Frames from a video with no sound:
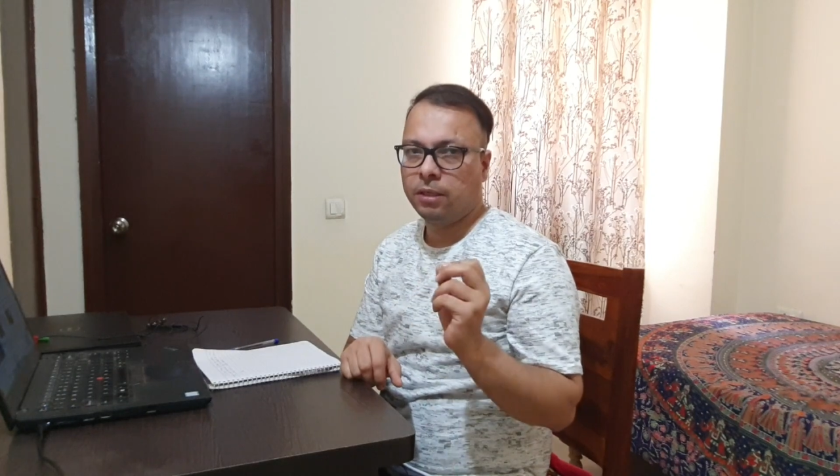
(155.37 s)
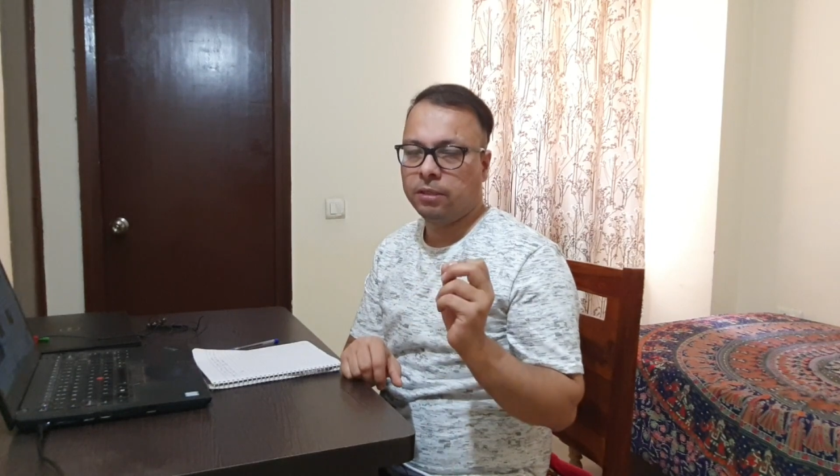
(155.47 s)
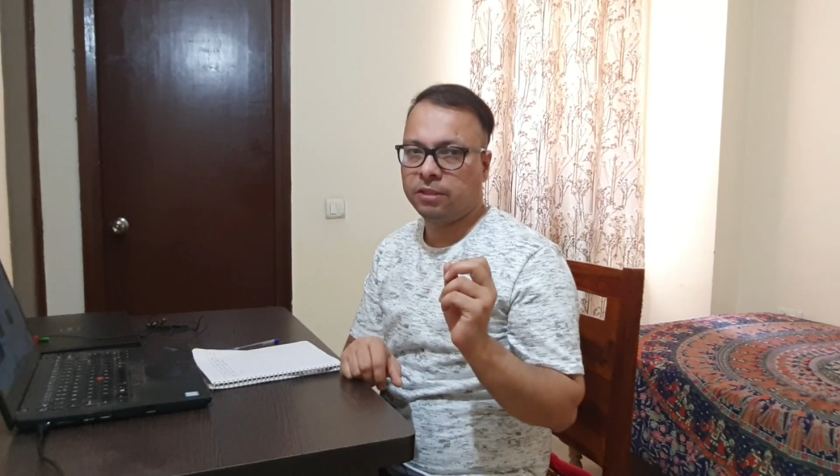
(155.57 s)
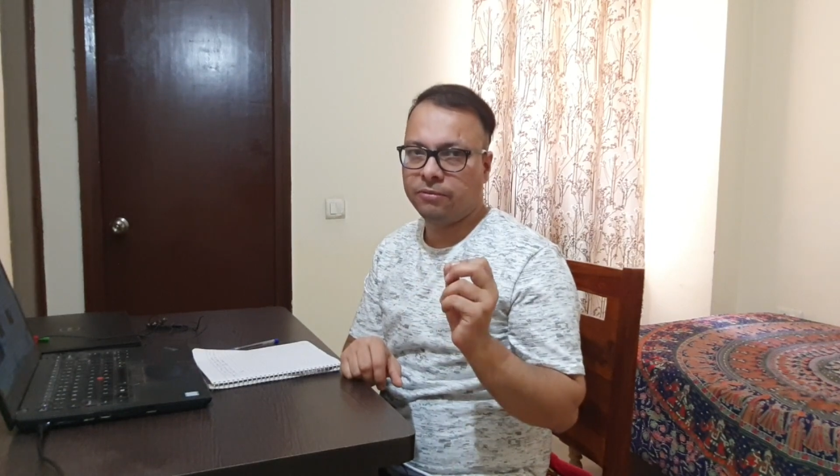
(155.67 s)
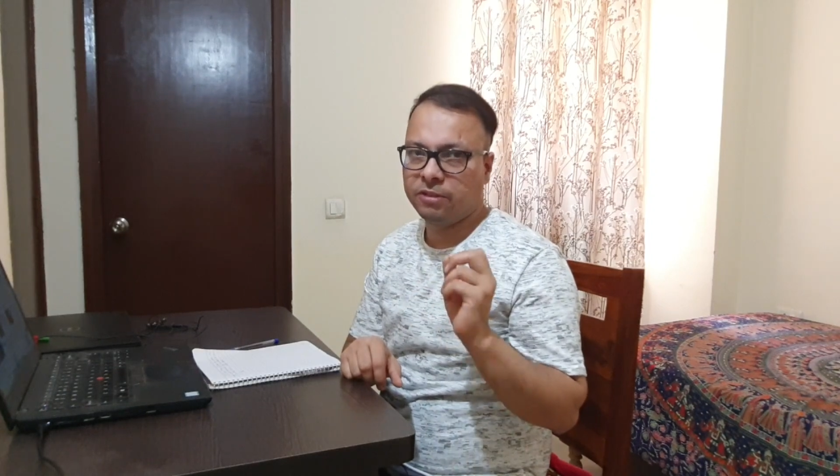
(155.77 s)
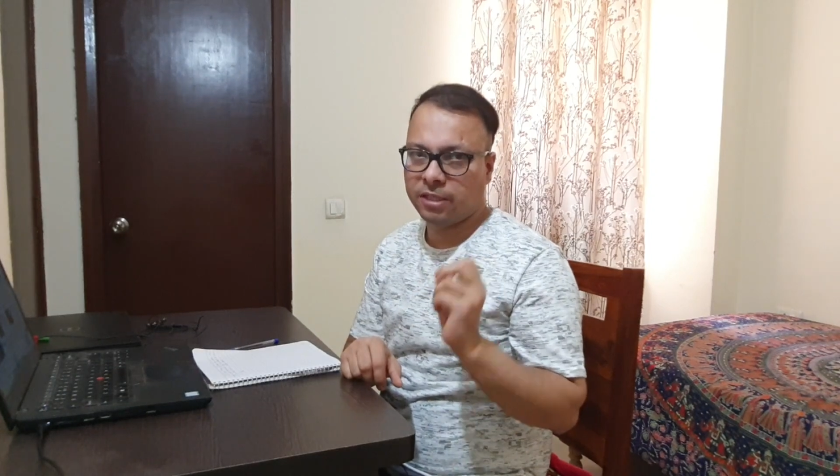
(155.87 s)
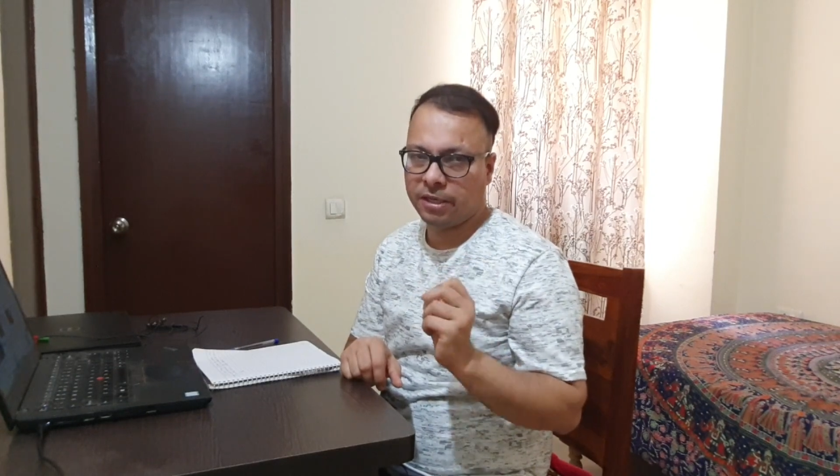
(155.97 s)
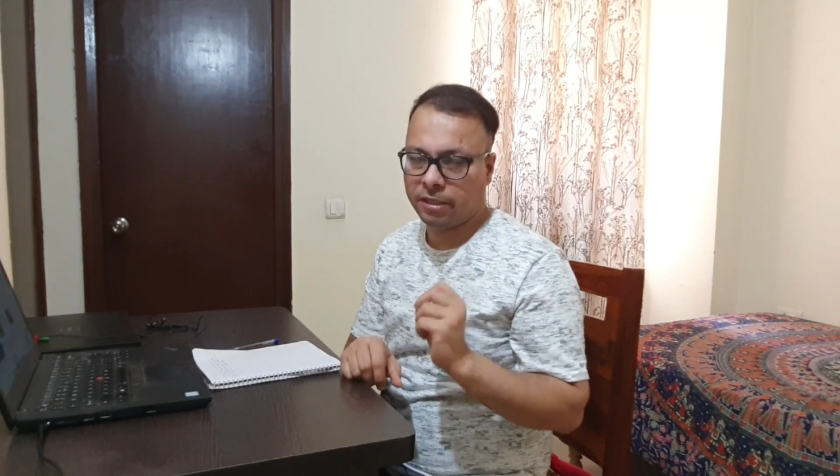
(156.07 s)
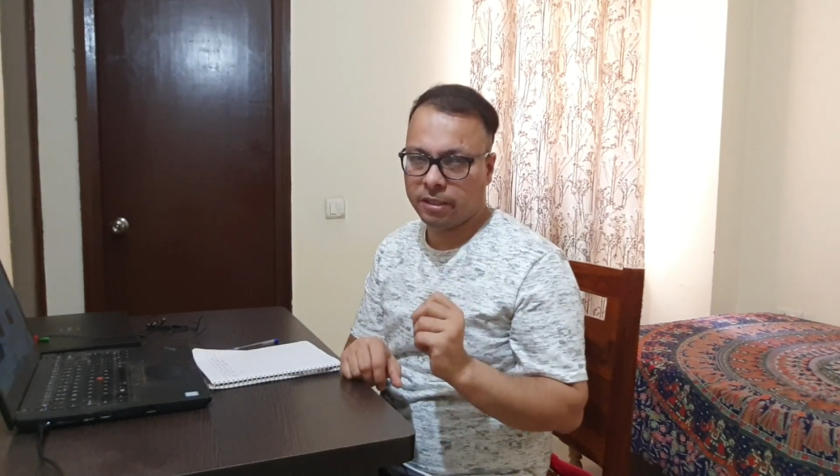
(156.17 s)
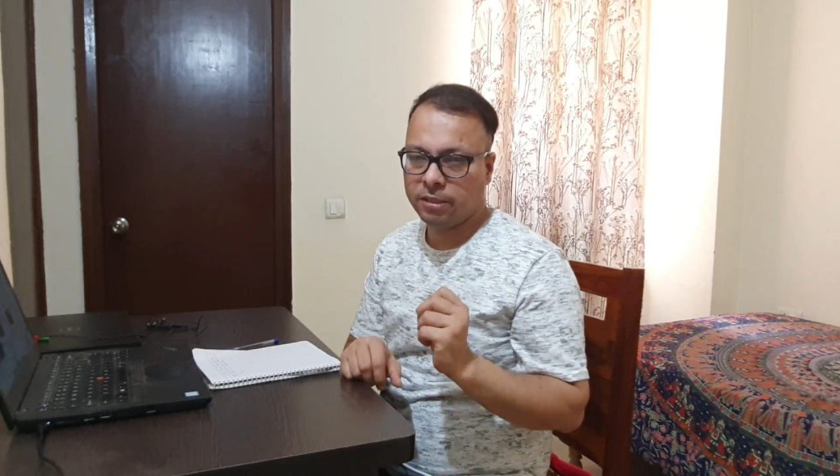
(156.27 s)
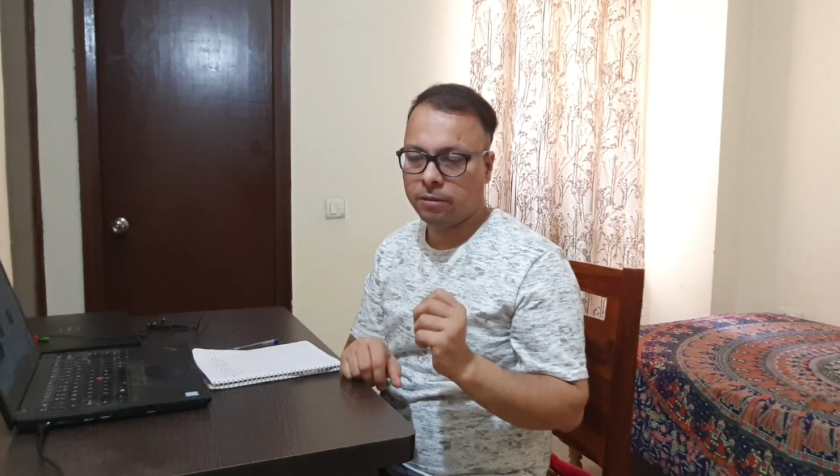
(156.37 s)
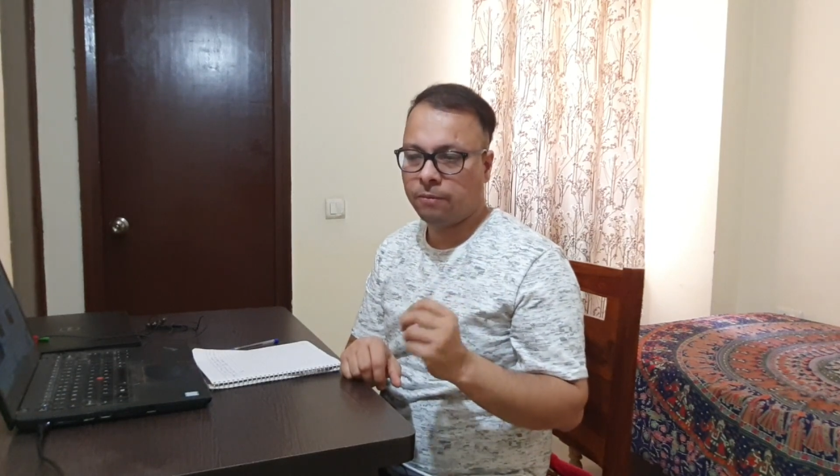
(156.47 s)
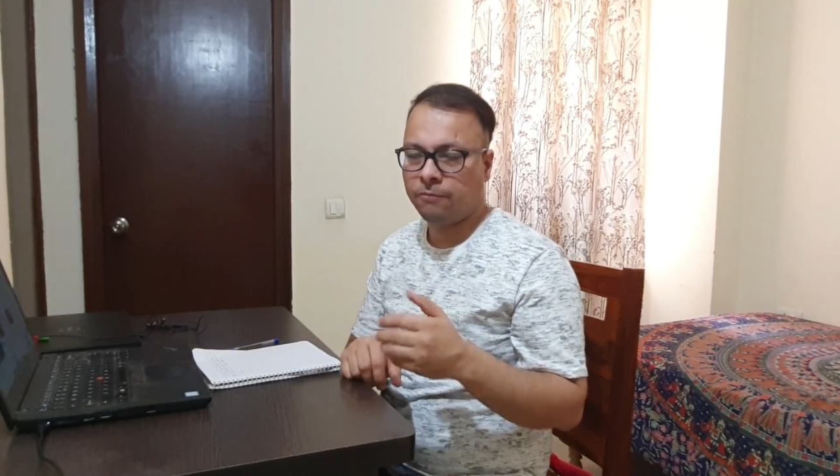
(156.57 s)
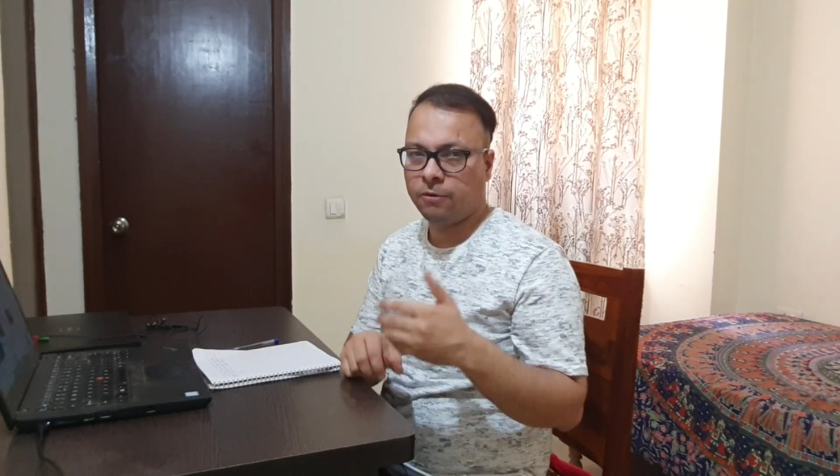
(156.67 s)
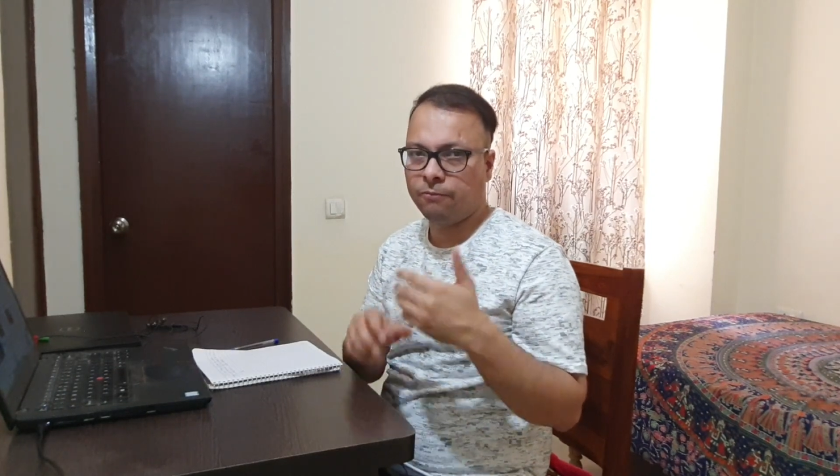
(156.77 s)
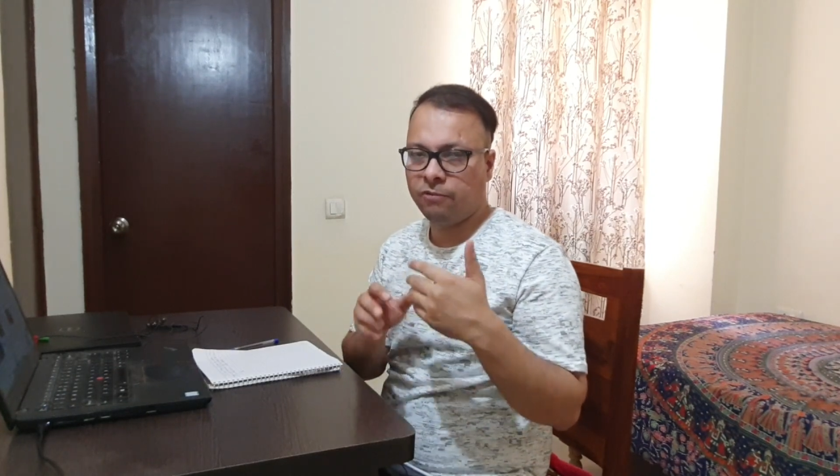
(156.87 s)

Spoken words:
centers from